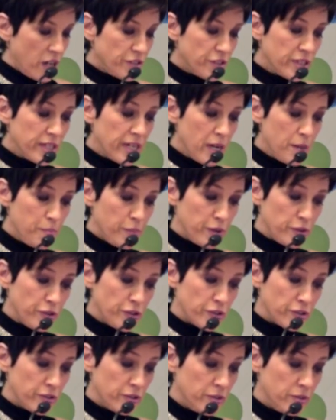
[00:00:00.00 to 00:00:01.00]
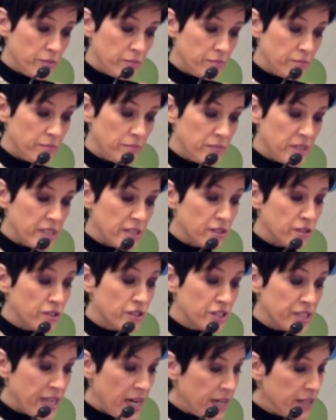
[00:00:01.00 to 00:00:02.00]
As a gay person,
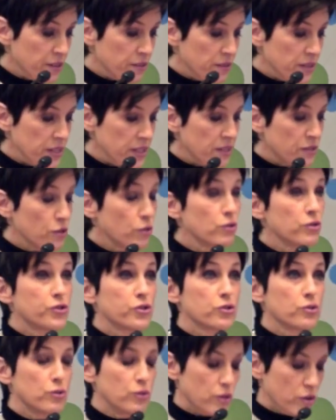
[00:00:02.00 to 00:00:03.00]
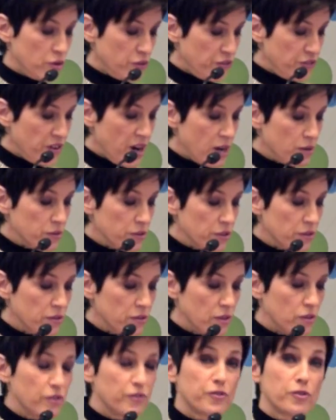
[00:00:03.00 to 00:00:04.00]
Mrs. Schneider is also
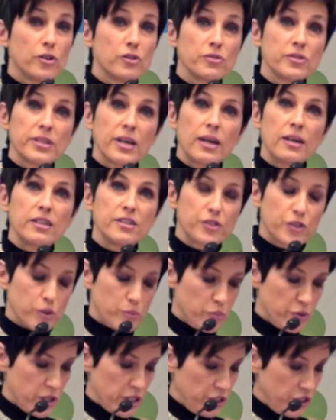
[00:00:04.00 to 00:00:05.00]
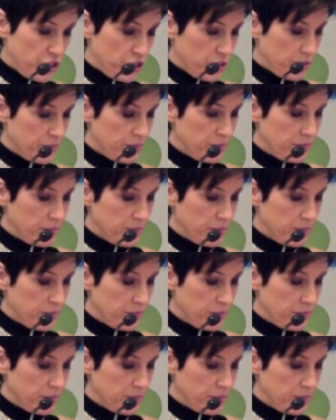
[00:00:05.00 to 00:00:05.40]
co-founder of Rosa Lëtzebuerg,